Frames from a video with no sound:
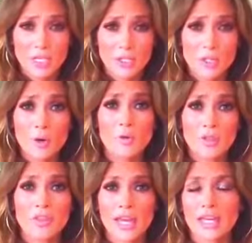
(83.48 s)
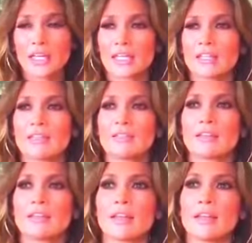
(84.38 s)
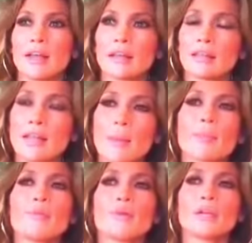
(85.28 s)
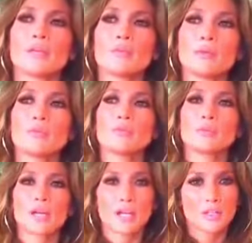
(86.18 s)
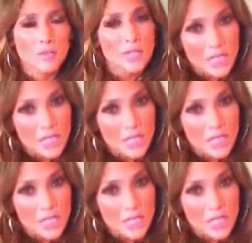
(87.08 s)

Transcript: know what that is. And at that point, women were kind of,